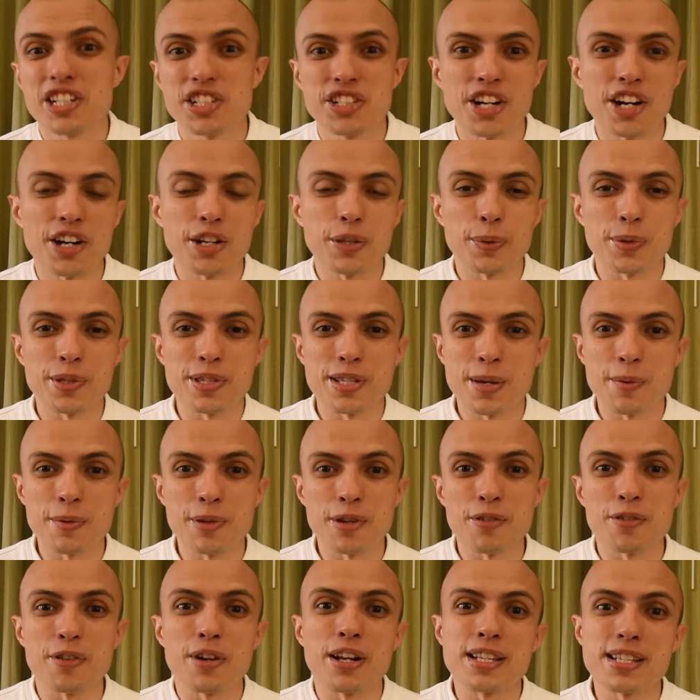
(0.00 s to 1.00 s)
it with some of
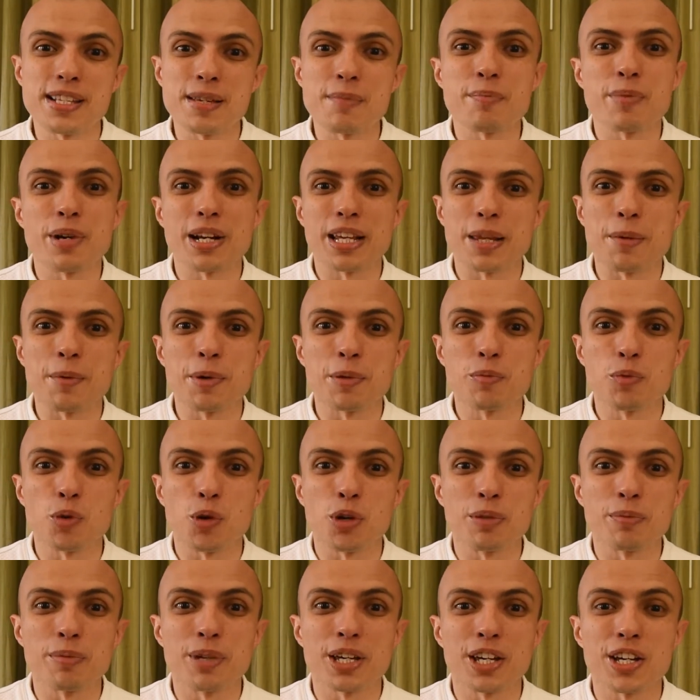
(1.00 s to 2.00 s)
your friends and bring them on
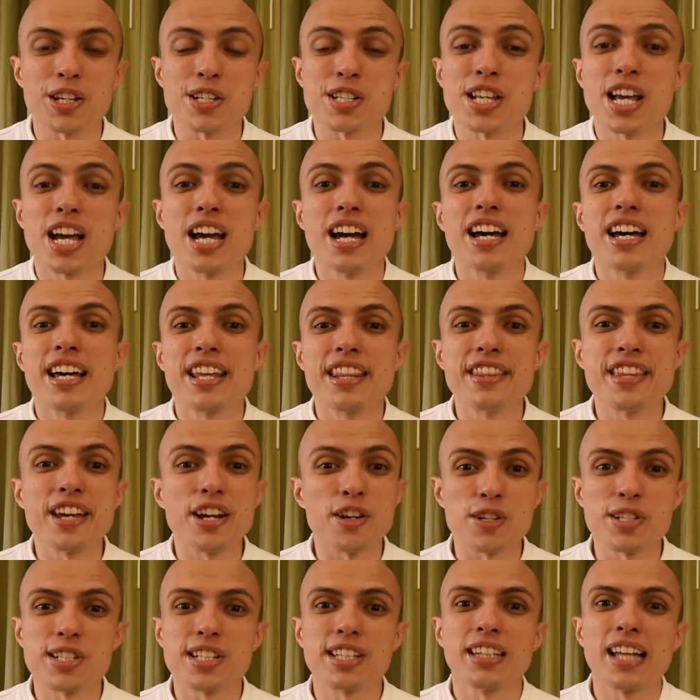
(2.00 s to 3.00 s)
board, because
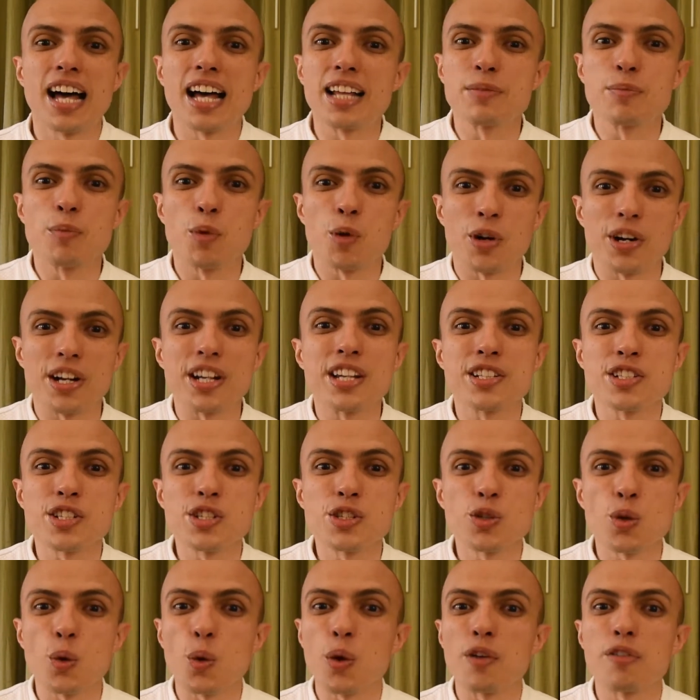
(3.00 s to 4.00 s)
there is a lot more in
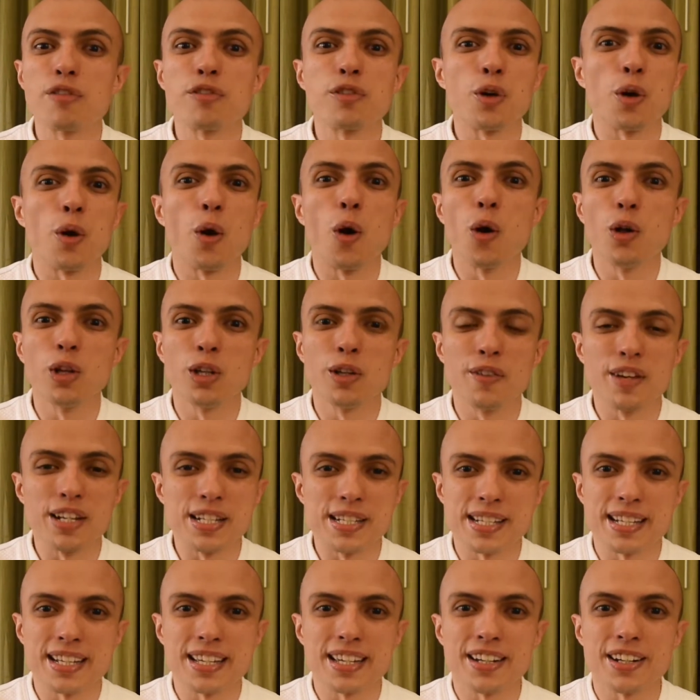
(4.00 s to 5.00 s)
store for all of
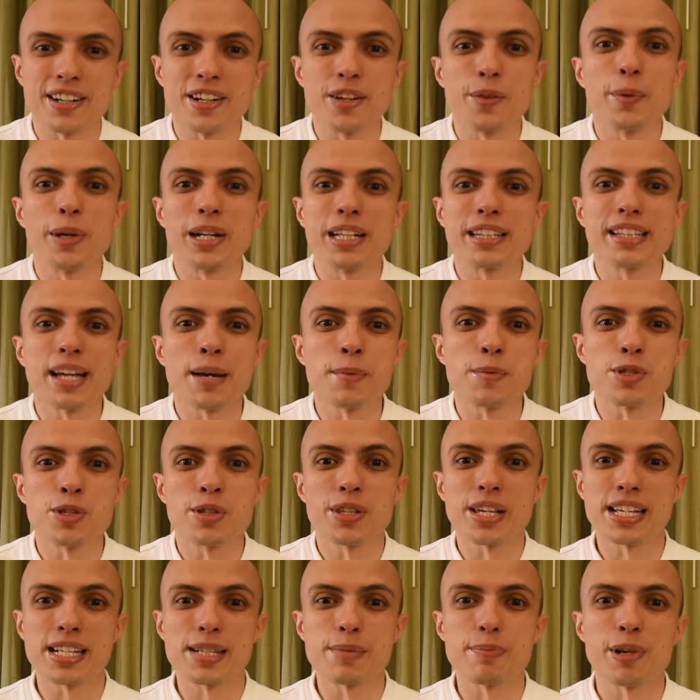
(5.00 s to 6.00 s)
us here when it comes to
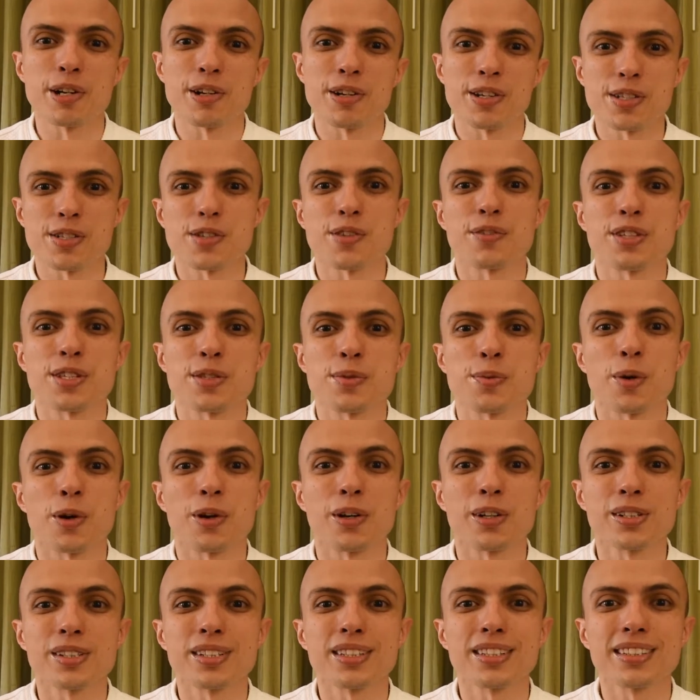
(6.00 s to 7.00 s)
the experience of this
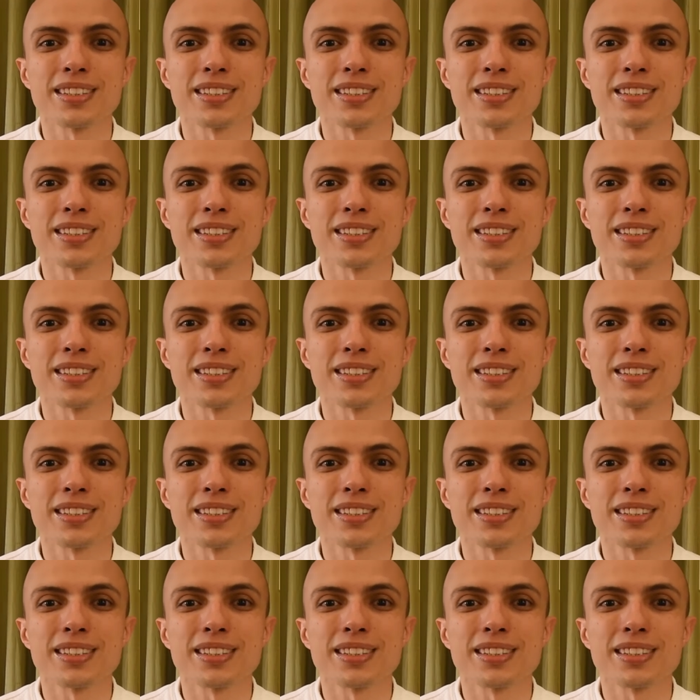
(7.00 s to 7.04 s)
world.